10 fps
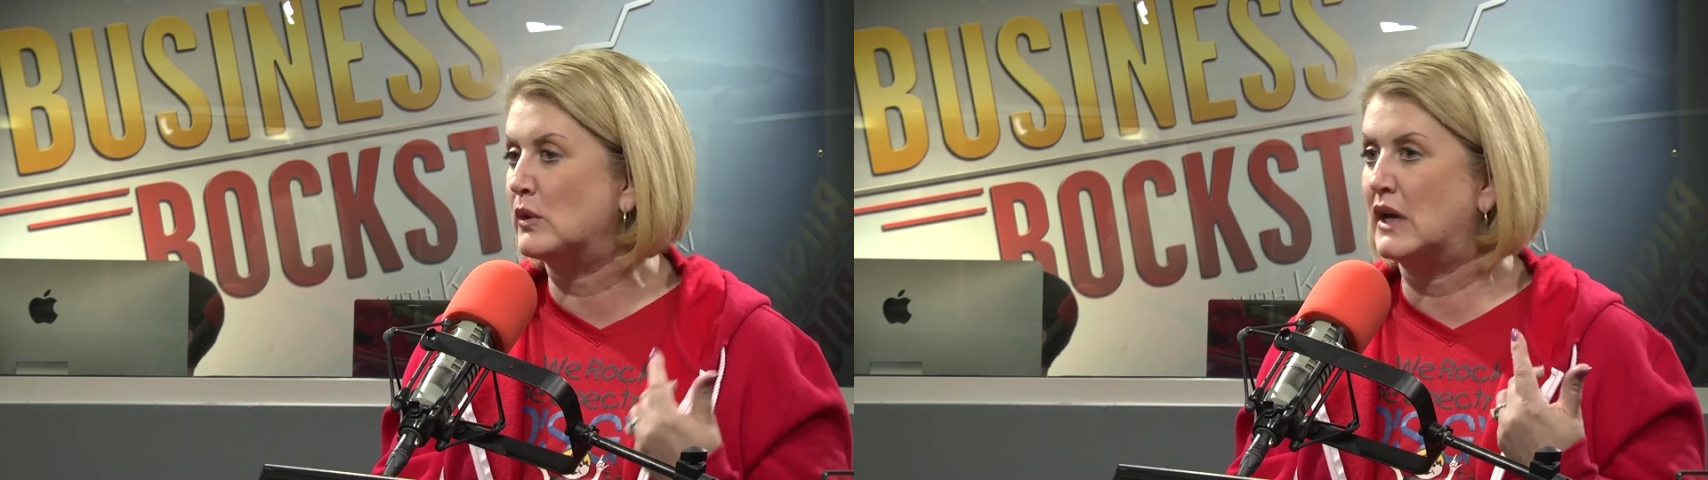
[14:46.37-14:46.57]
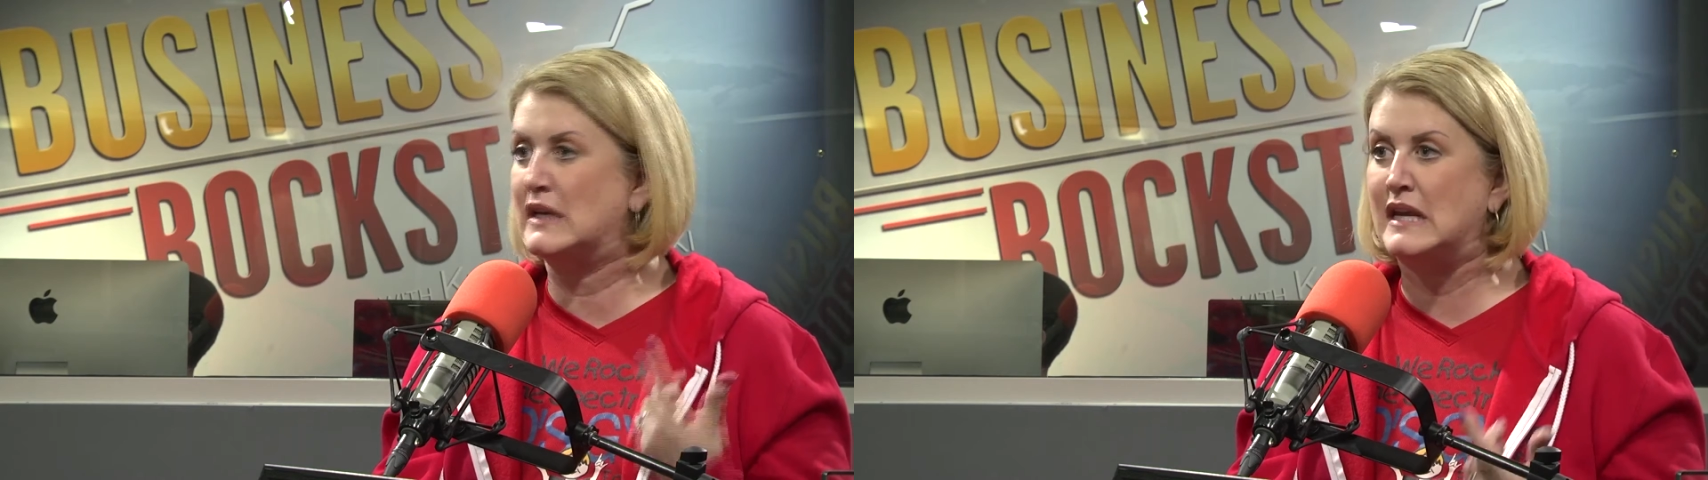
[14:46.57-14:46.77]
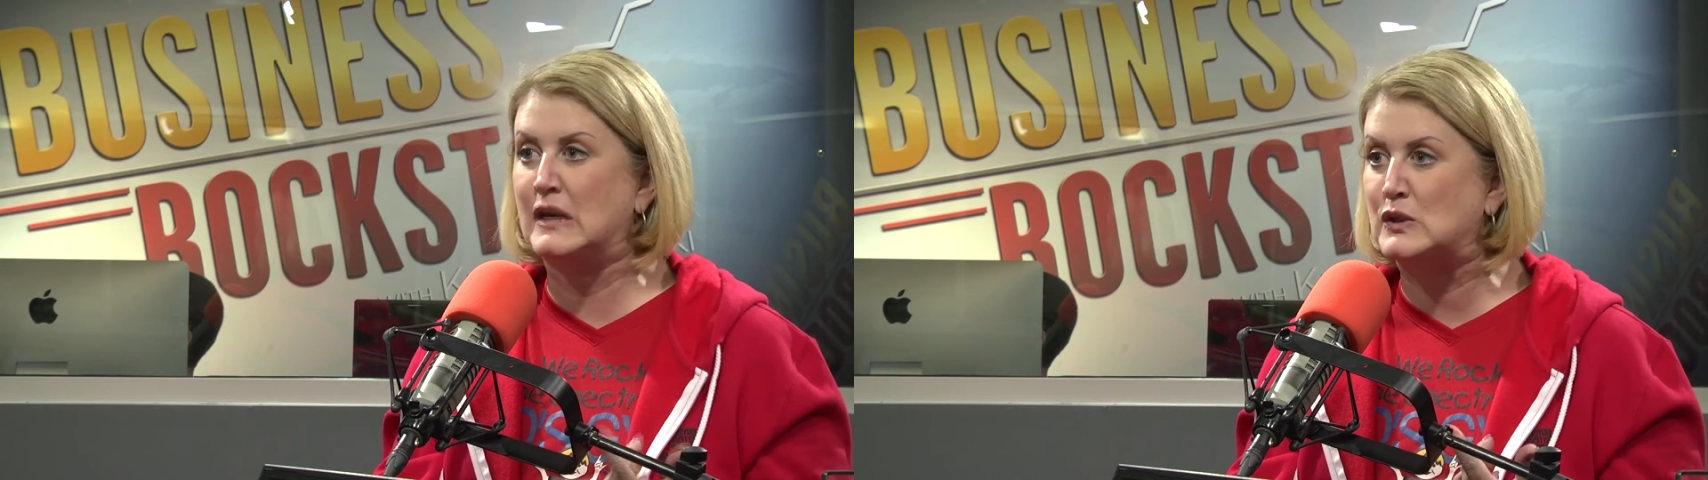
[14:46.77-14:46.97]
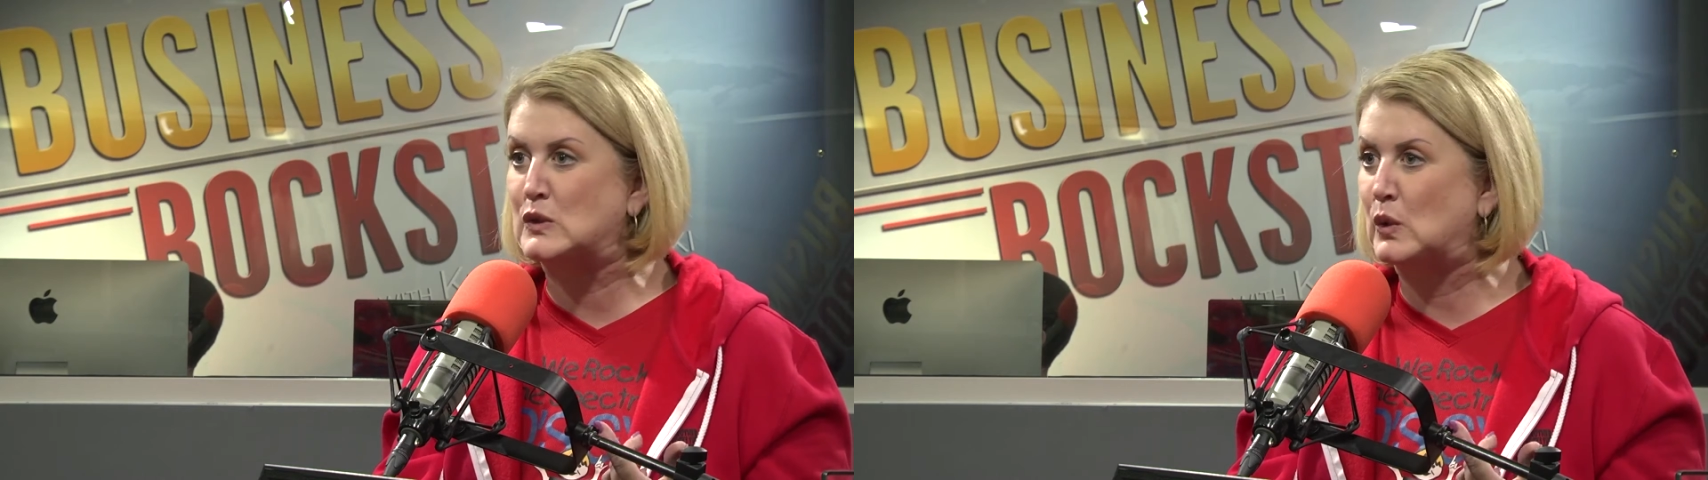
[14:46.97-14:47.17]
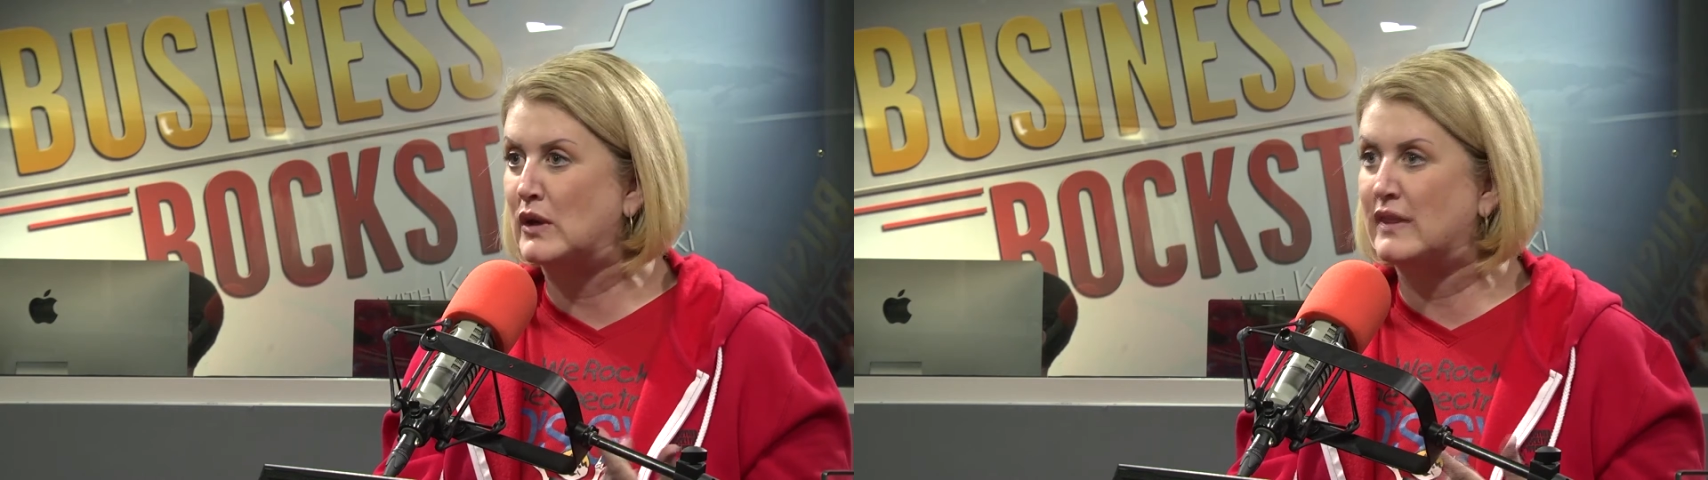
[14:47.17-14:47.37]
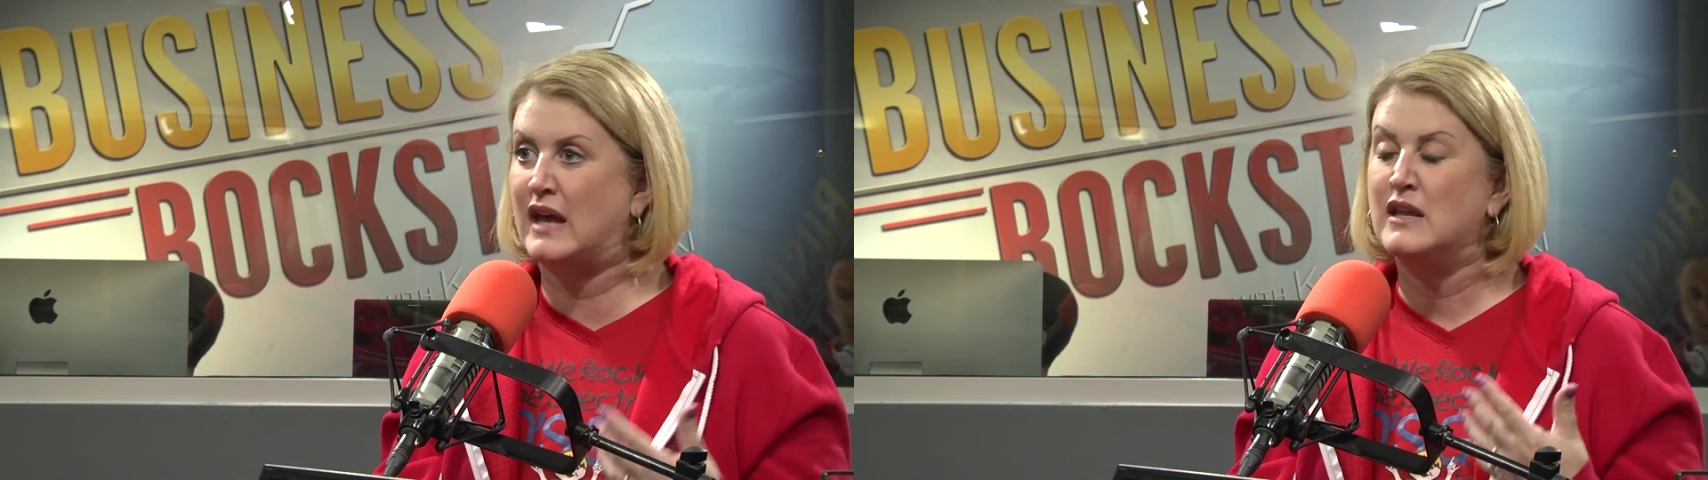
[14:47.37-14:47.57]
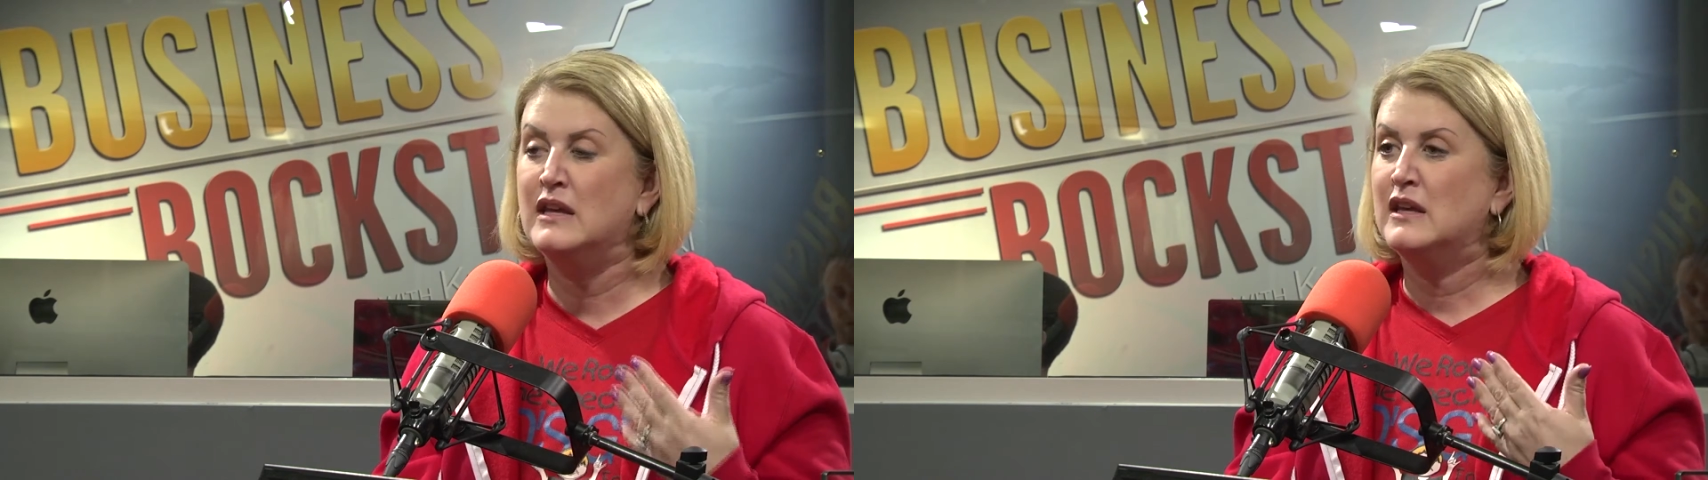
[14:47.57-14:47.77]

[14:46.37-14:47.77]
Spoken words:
not a nail store that